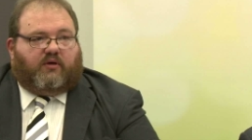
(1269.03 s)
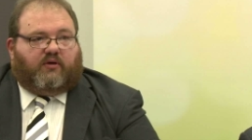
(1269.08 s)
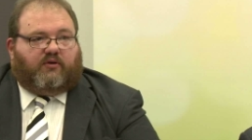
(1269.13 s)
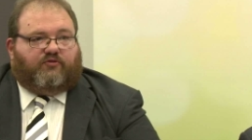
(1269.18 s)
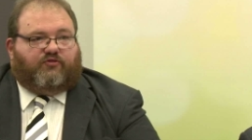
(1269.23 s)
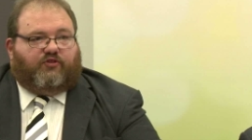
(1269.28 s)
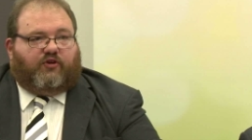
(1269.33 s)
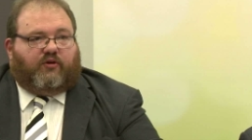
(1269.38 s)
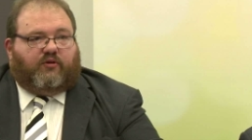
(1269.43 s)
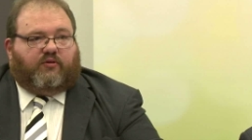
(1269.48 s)

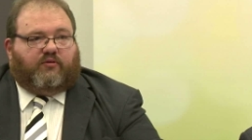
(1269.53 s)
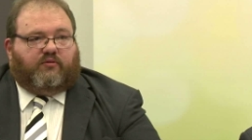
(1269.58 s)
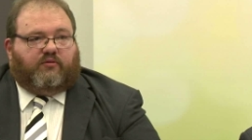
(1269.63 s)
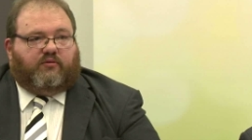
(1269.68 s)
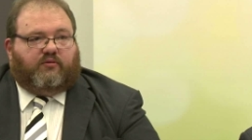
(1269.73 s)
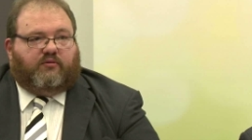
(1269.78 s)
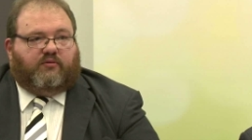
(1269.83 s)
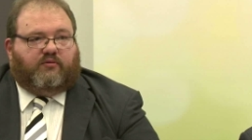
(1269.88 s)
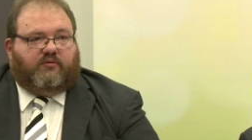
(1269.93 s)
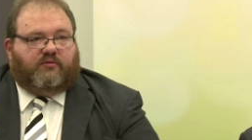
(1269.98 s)
So
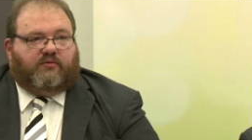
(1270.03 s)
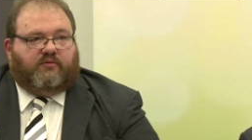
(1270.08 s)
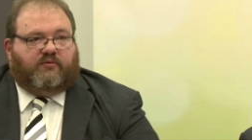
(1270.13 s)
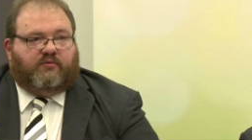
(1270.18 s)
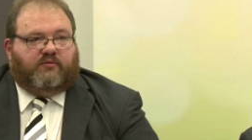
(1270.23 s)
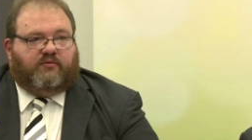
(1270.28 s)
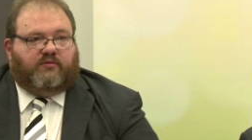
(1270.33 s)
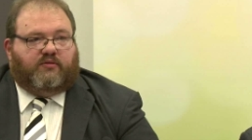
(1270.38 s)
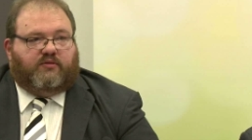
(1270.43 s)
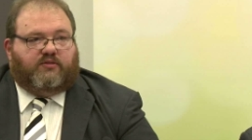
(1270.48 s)

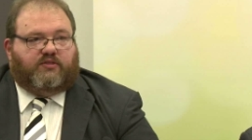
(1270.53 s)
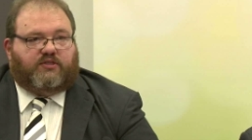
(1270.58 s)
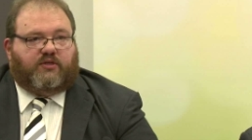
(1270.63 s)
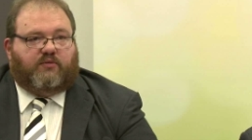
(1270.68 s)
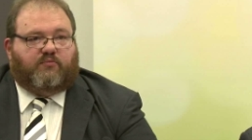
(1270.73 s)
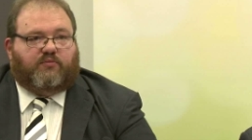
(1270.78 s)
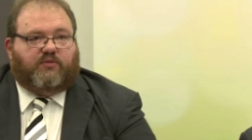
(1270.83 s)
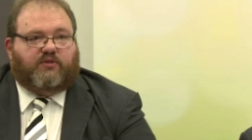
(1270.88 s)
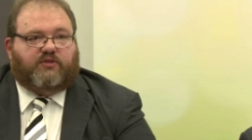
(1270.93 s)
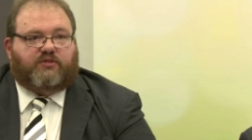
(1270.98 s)

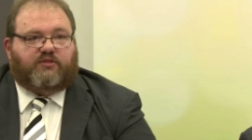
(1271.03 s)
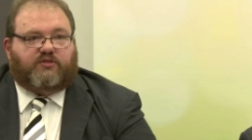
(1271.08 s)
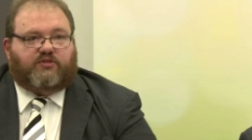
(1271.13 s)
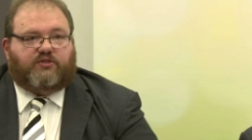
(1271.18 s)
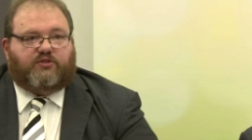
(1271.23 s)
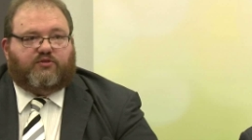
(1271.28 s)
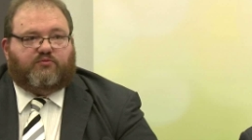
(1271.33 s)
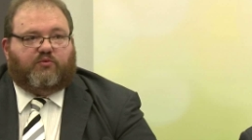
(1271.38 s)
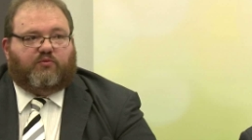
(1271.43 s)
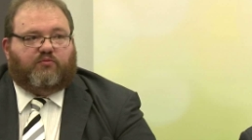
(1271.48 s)
some
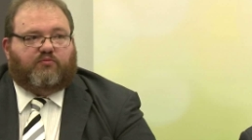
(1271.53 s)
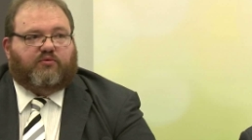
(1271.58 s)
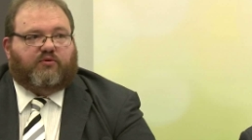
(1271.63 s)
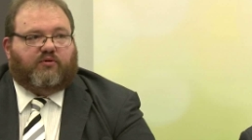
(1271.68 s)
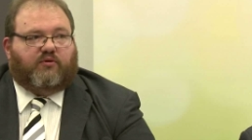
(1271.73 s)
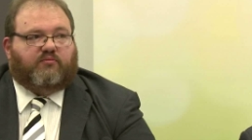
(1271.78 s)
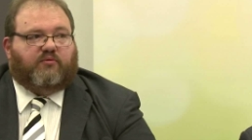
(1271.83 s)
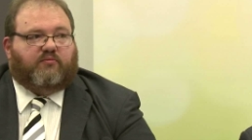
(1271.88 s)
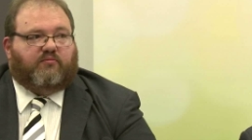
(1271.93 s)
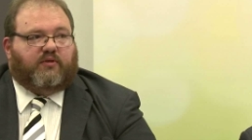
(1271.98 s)
businesses will
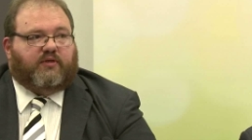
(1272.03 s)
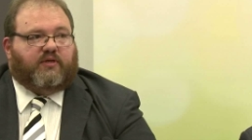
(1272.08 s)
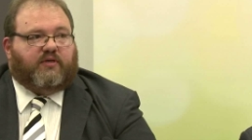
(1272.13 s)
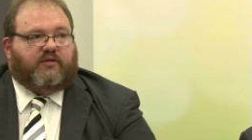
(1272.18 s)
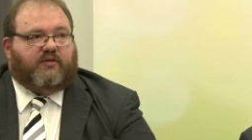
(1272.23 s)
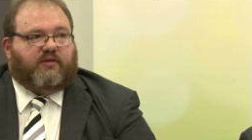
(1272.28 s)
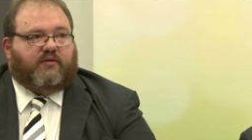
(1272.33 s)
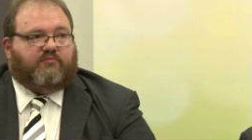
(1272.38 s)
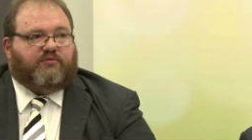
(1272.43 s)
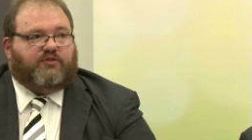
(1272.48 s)
probably
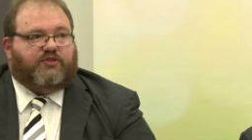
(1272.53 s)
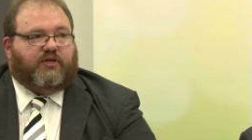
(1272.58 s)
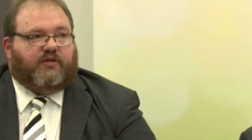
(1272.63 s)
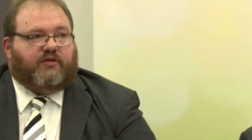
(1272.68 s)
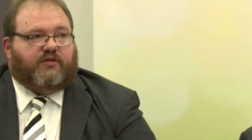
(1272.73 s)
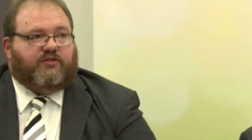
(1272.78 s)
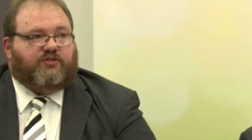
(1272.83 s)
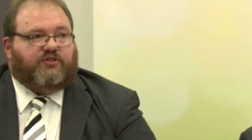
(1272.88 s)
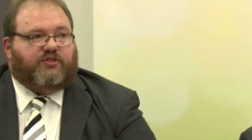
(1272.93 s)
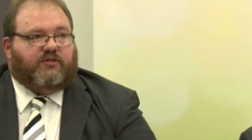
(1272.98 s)
end up
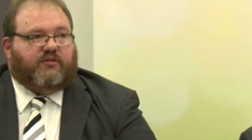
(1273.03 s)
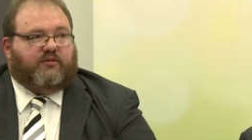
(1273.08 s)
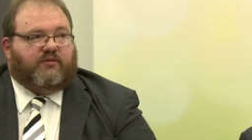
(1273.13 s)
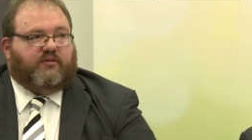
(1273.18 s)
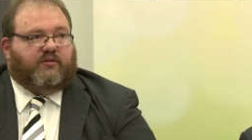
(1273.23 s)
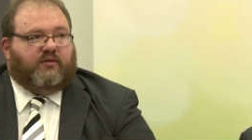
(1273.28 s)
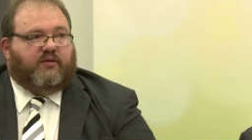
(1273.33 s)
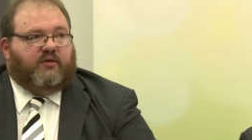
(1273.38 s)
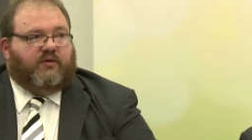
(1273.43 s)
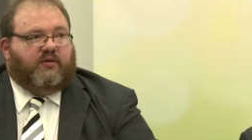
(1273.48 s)
changing
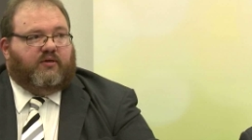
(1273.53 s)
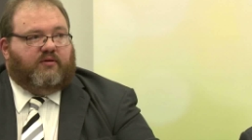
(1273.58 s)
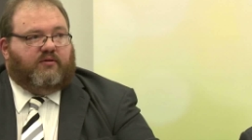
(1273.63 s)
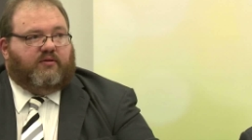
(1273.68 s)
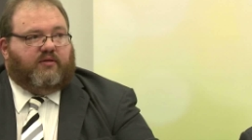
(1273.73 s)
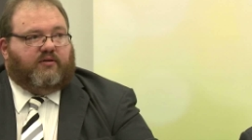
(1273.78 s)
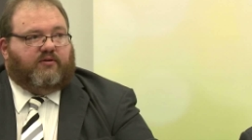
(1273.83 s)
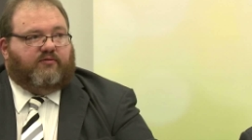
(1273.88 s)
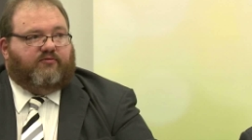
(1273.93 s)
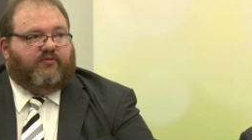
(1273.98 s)

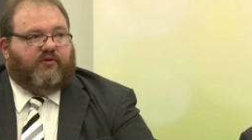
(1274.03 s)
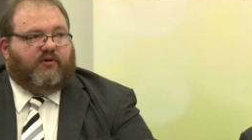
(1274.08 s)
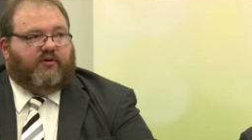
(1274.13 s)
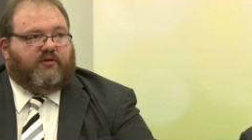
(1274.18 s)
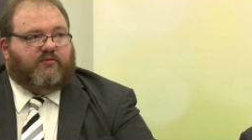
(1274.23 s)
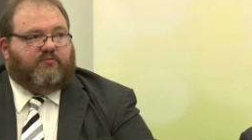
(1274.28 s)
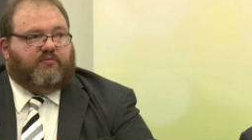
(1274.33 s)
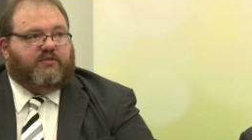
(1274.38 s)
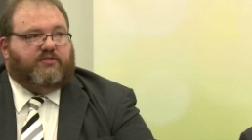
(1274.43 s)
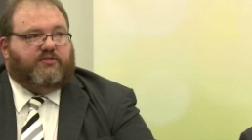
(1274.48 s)
their
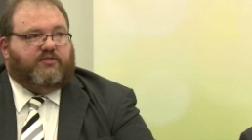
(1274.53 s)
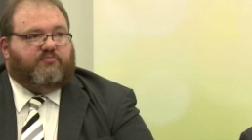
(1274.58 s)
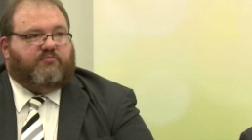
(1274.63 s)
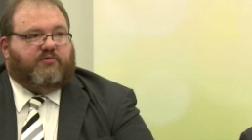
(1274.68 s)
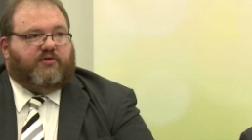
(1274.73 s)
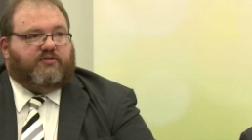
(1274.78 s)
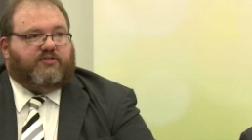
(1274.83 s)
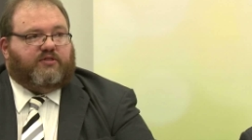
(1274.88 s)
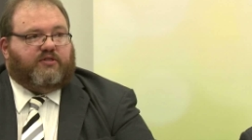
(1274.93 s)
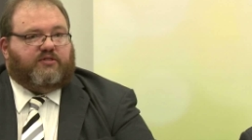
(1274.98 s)
defined business
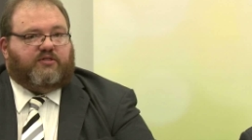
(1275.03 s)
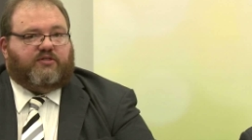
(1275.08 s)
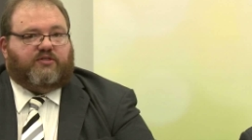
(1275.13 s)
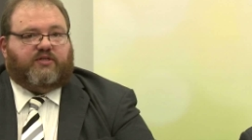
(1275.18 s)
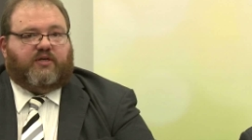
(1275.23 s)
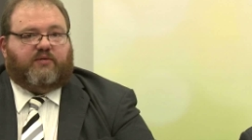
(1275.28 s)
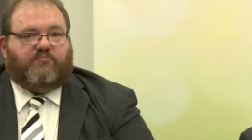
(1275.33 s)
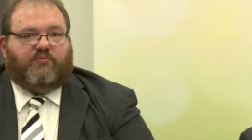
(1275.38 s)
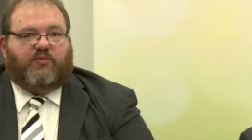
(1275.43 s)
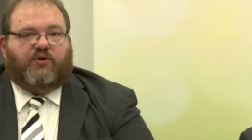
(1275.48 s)
processes
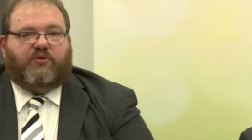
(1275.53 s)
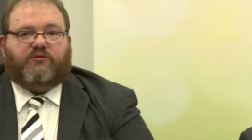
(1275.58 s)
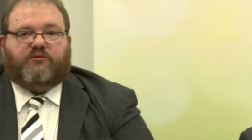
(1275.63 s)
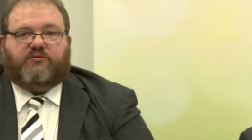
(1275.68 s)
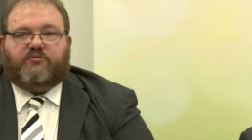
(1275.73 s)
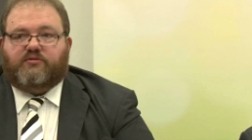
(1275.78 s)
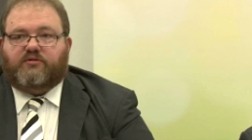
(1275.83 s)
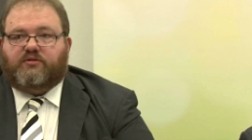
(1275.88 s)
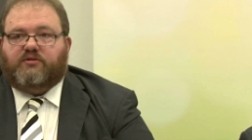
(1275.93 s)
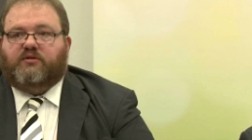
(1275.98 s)
and
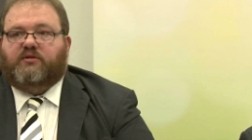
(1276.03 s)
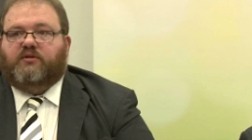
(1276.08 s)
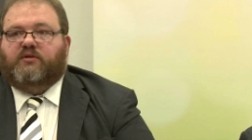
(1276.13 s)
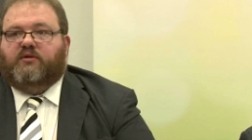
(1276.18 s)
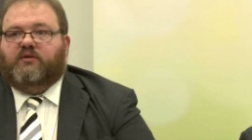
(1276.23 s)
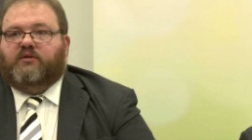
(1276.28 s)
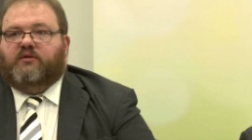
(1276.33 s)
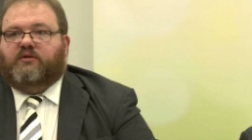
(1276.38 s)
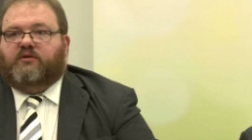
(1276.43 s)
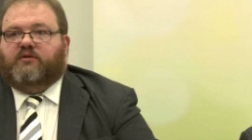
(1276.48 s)
models
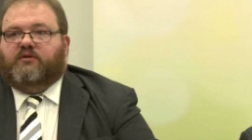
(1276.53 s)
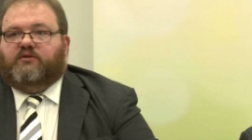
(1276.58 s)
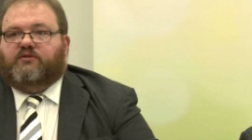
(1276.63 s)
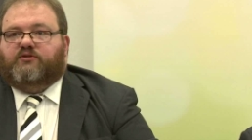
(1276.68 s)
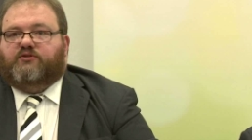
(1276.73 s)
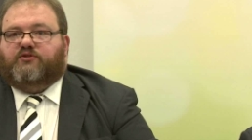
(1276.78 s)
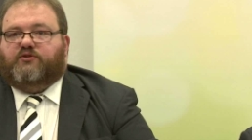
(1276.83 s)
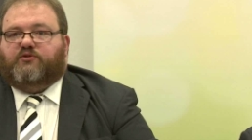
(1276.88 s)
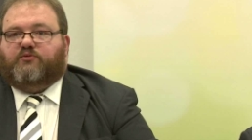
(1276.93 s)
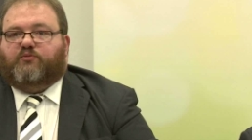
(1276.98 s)

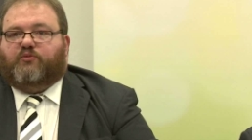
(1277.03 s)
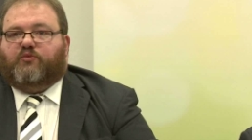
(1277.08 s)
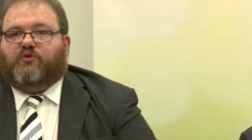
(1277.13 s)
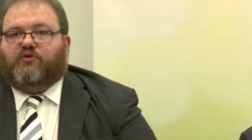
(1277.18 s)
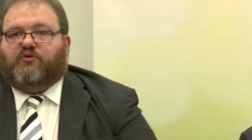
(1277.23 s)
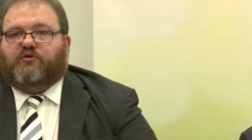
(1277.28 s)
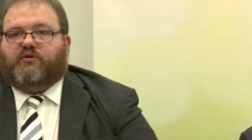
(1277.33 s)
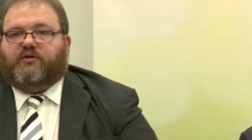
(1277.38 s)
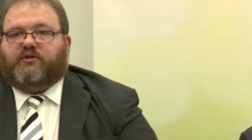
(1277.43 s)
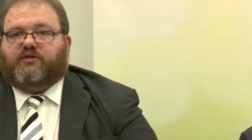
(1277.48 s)
to
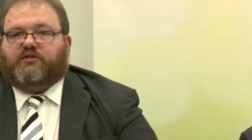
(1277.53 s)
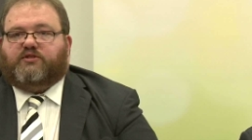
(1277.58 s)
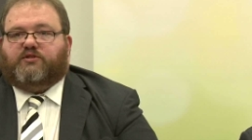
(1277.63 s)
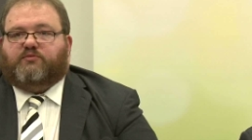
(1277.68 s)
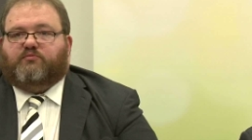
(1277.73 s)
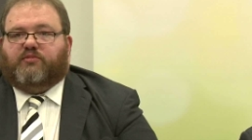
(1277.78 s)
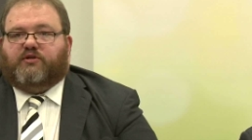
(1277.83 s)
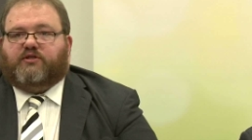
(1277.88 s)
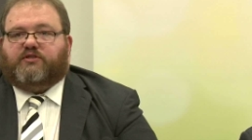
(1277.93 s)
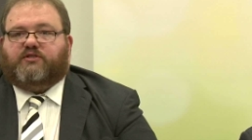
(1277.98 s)
more
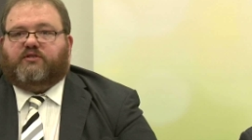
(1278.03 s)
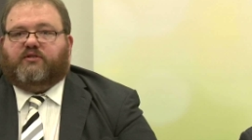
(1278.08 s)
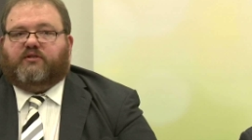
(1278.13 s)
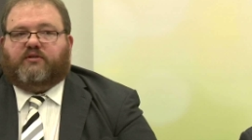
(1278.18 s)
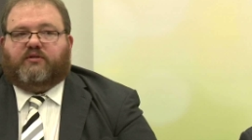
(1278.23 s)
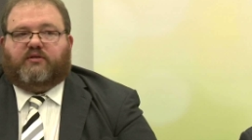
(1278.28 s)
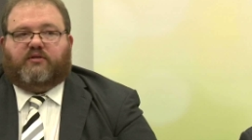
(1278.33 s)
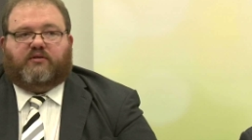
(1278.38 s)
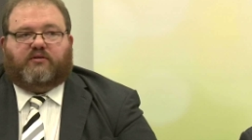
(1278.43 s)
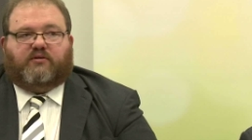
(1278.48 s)

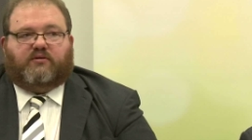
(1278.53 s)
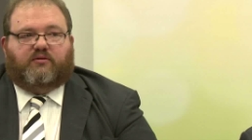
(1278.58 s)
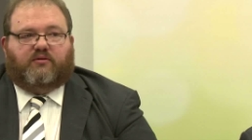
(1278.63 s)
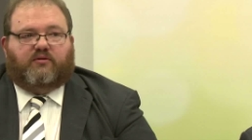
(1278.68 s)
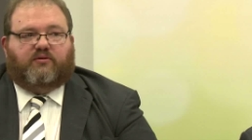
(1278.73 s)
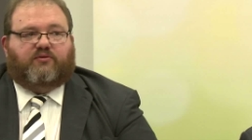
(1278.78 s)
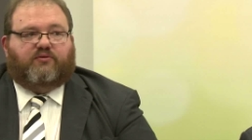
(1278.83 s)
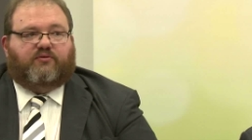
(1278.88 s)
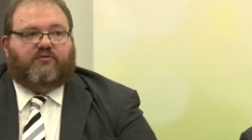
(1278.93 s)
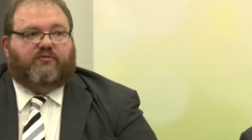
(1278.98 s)
expressly
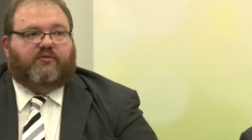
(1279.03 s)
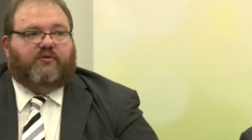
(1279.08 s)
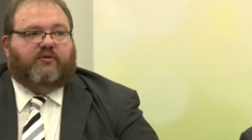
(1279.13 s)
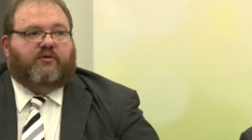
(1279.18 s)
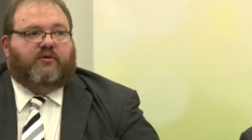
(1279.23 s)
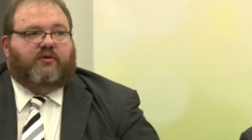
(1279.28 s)
include